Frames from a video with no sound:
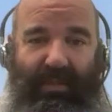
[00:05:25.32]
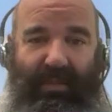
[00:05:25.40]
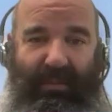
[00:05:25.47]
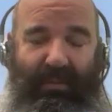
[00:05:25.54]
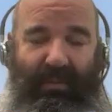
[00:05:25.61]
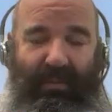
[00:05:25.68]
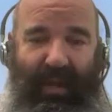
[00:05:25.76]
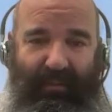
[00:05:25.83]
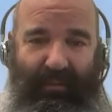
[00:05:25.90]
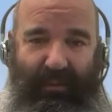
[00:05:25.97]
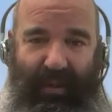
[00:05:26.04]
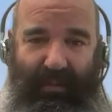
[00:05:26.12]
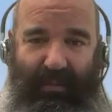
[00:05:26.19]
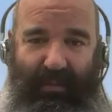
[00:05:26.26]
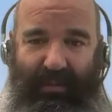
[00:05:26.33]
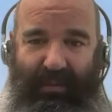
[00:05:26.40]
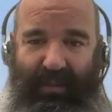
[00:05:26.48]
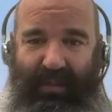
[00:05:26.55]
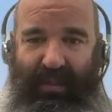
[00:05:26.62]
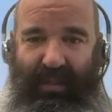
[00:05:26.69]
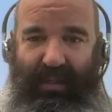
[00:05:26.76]
to have
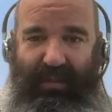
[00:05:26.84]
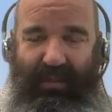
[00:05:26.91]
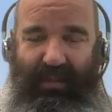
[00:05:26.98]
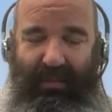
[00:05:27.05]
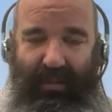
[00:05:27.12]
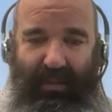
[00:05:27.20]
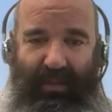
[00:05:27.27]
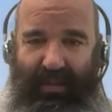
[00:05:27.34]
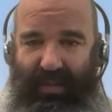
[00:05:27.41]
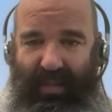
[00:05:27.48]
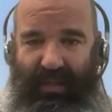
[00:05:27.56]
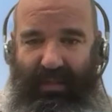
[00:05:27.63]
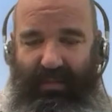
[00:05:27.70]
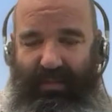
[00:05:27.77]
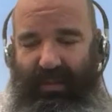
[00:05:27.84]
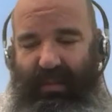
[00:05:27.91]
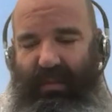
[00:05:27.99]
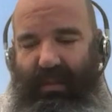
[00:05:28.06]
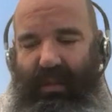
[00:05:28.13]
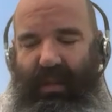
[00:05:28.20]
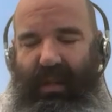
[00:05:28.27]
credibility in the communities that use
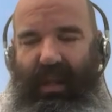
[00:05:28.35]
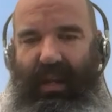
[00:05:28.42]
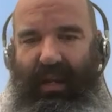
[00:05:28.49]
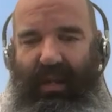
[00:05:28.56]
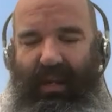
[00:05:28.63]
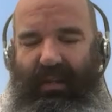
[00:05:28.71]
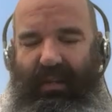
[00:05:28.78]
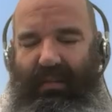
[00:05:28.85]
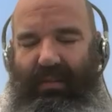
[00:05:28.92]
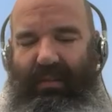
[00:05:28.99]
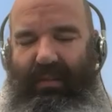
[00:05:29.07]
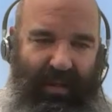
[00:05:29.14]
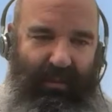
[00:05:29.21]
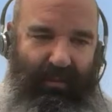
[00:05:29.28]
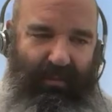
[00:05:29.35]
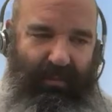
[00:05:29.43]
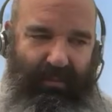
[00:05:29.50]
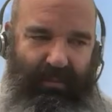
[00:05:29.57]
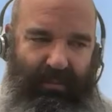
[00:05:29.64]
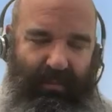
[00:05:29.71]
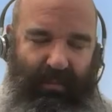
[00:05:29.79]
it. And our
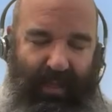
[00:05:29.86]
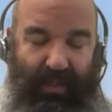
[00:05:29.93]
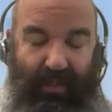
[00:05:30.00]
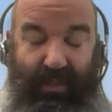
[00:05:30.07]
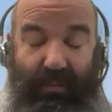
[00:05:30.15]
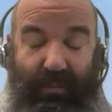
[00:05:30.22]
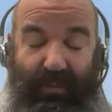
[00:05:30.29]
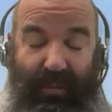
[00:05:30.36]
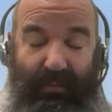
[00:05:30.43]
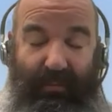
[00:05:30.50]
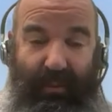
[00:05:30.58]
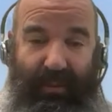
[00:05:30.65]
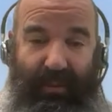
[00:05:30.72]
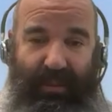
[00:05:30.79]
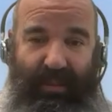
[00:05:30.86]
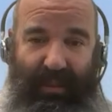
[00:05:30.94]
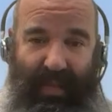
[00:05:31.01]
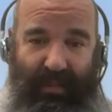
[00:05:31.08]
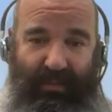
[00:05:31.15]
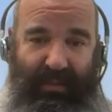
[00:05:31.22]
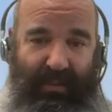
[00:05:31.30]
relationship with NumFocus
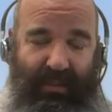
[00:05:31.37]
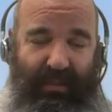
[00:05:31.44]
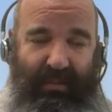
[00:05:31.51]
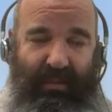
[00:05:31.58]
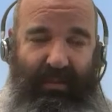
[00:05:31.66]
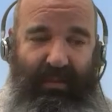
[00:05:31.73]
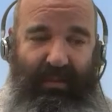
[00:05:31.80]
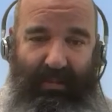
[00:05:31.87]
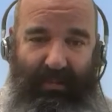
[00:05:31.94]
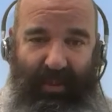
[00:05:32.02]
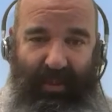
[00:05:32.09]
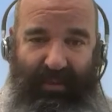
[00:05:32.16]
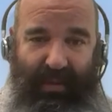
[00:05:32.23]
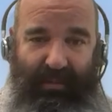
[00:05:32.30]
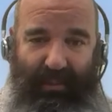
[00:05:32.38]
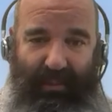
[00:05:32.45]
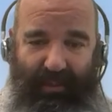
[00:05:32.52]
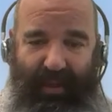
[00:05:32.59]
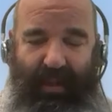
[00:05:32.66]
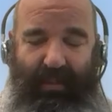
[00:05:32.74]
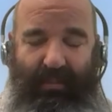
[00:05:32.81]
allows us to operate that
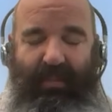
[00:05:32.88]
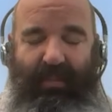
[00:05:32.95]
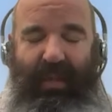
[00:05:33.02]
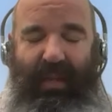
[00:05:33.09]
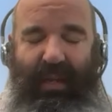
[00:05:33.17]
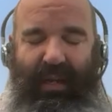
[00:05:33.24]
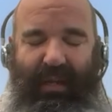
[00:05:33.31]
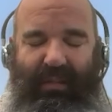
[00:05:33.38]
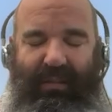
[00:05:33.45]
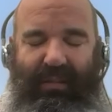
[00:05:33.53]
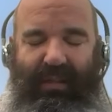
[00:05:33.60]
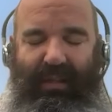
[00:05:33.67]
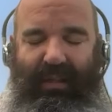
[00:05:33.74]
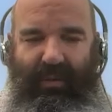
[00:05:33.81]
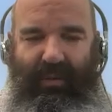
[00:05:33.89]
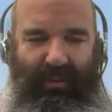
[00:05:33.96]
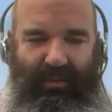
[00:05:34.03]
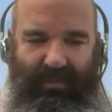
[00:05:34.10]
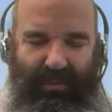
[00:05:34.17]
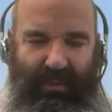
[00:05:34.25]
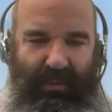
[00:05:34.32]
program, and we
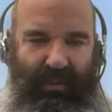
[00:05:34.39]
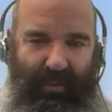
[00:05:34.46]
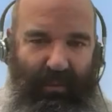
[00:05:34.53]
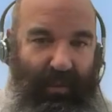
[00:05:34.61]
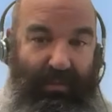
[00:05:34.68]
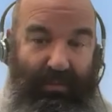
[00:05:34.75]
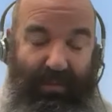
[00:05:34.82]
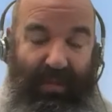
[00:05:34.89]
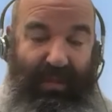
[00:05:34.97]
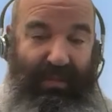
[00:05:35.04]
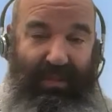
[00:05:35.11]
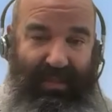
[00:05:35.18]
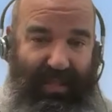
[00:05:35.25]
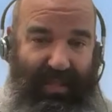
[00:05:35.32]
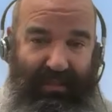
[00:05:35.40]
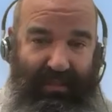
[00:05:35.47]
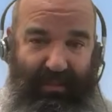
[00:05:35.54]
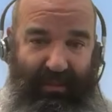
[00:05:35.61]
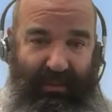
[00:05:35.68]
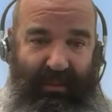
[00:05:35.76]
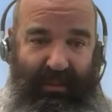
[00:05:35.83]
certainly wouldn't be as
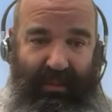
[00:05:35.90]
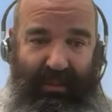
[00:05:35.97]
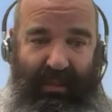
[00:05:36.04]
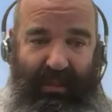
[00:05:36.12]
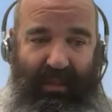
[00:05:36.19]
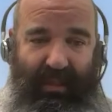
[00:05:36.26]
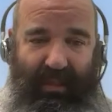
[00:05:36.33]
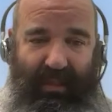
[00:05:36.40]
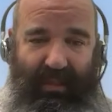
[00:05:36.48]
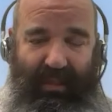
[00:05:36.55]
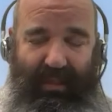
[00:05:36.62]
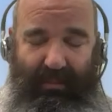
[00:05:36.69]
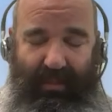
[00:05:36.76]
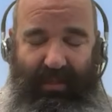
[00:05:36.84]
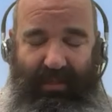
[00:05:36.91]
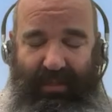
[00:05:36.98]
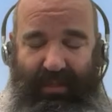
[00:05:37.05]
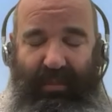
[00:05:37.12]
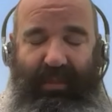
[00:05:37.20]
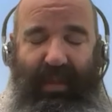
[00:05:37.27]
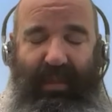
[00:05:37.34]
successful a
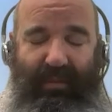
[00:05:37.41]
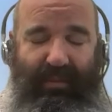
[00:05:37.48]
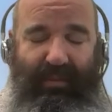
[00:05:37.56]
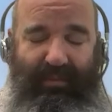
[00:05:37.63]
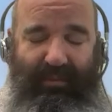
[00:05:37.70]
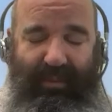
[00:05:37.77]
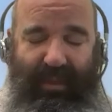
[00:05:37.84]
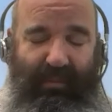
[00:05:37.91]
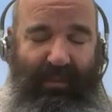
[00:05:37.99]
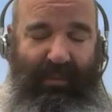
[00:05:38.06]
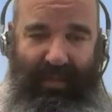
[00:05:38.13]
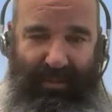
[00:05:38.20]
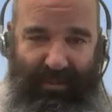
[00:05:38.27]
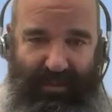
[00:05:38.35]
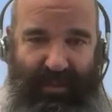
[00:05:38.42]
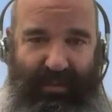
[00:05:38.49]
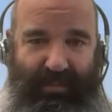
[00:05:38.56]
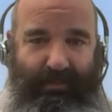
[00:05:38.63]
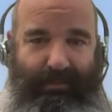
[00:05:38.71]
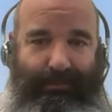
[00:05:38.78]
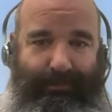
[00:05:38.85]
project without that relationship.